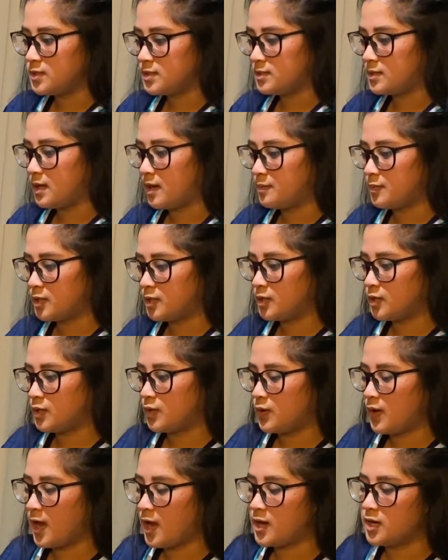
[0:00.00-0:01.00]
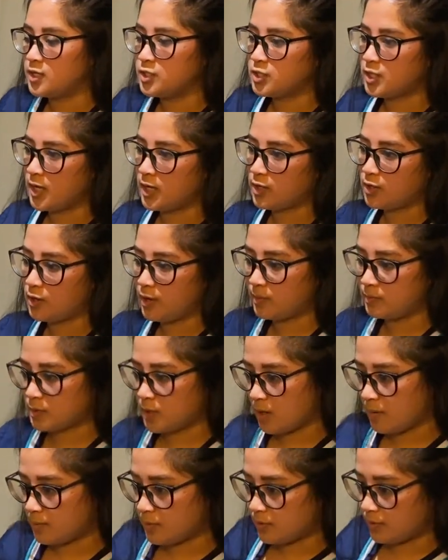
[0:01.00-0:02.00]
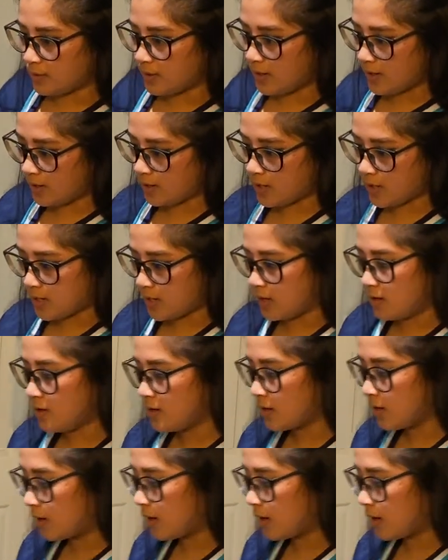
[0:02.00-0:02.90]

is I'm gonna go ahead and check your abdominal area.